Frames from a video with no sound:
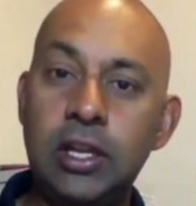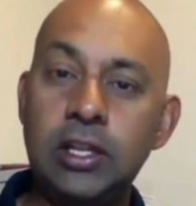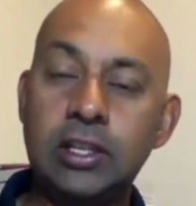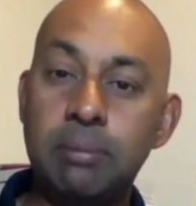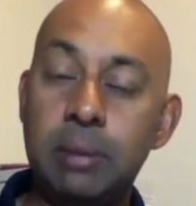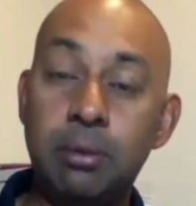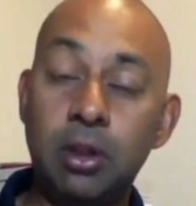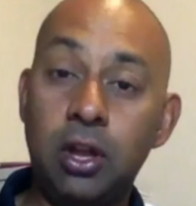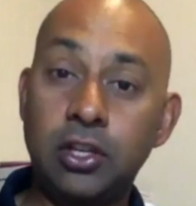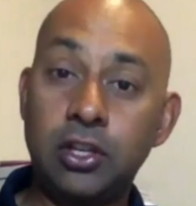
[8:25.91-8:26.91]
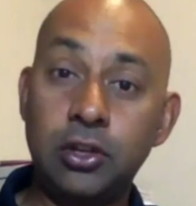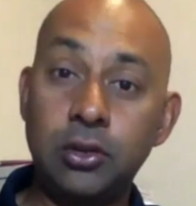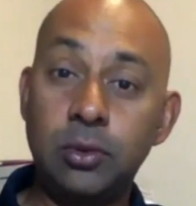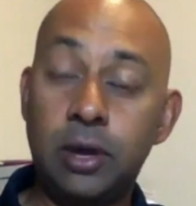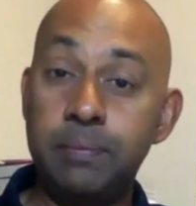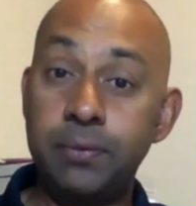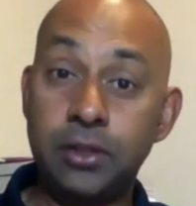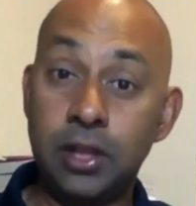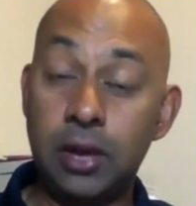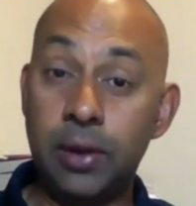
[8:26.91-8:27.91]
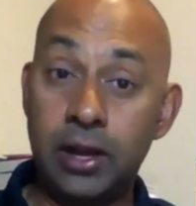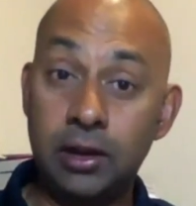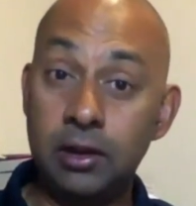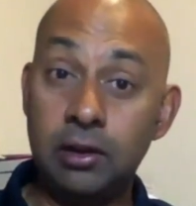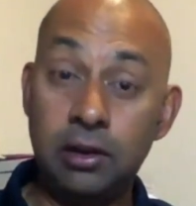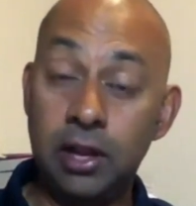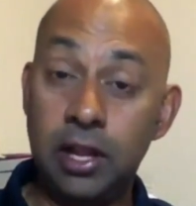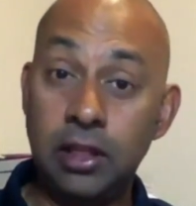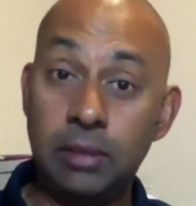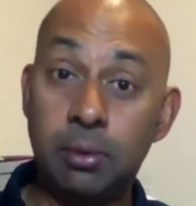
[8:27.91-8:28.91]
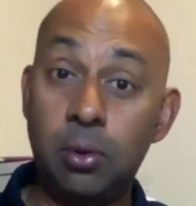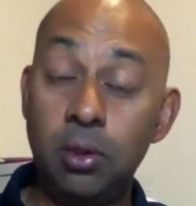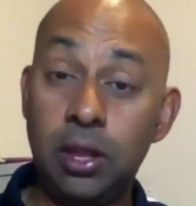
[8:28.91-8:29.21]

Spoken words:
Some people like to go out and hit the ball.